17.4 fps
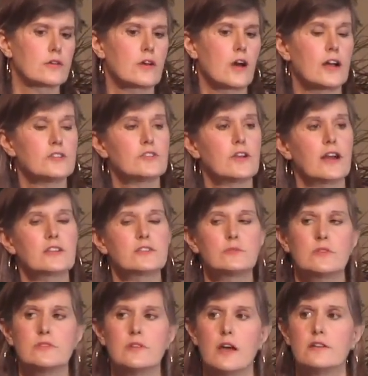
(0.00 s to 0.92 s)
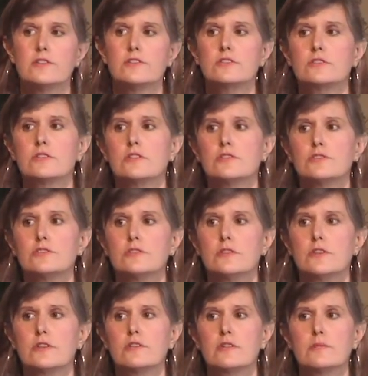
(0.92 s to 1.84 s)
contracts with
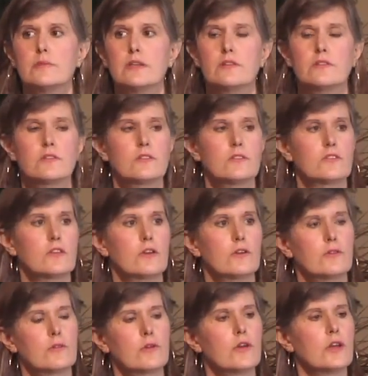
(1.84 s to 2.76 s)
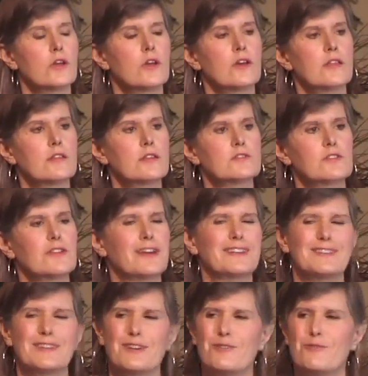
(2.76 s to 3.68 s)
non-disclosure agreements, and so it's
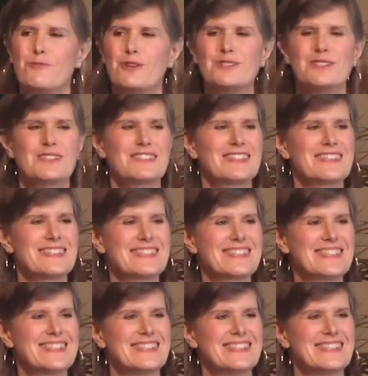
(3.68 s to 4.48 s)
like they're witnesses